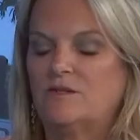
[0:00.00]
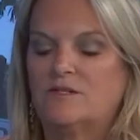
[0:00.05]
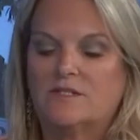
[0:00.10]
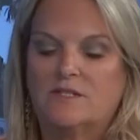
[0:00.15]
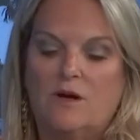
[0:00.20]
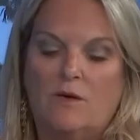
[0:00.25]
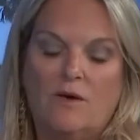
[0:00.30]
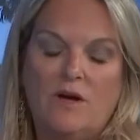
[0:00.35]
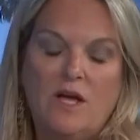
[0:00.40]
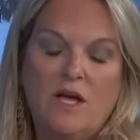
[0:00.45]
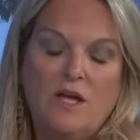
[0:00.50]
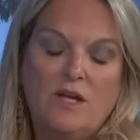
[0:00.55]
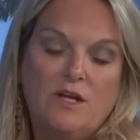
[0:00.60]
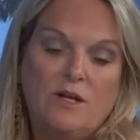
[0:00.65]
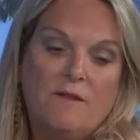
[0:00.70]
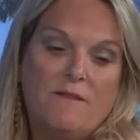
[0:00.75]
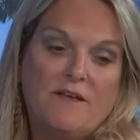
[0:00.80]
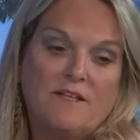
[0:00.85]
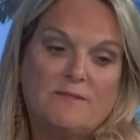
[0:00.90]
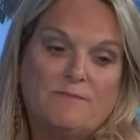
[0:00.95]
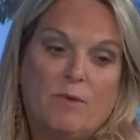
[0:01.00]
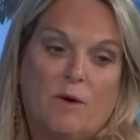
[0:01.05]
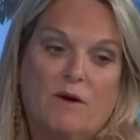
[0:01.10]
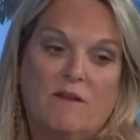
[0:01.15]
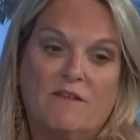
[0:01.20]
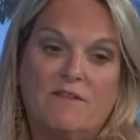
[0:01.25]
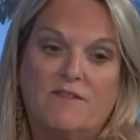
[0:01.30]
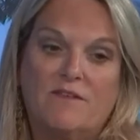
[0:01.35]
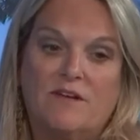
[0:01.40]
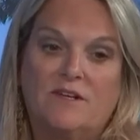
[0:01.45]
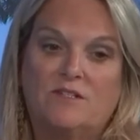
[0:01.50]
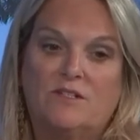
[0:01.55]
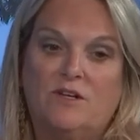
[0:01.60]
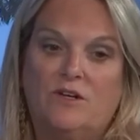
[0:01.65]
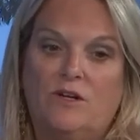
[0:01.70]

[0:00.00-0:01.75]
So you know that's part of the thing too.